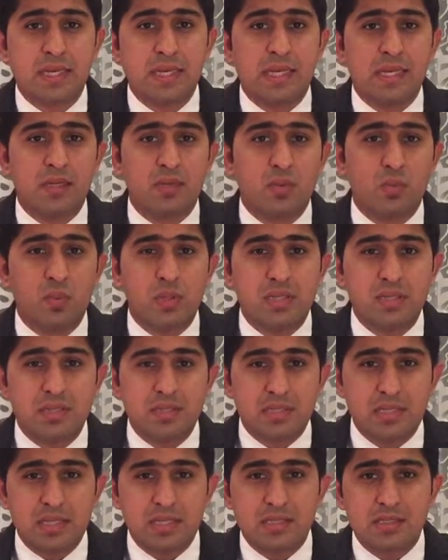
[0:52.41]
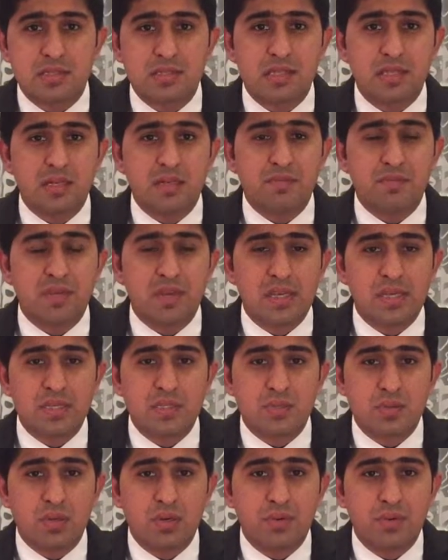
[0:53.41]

and what are the significance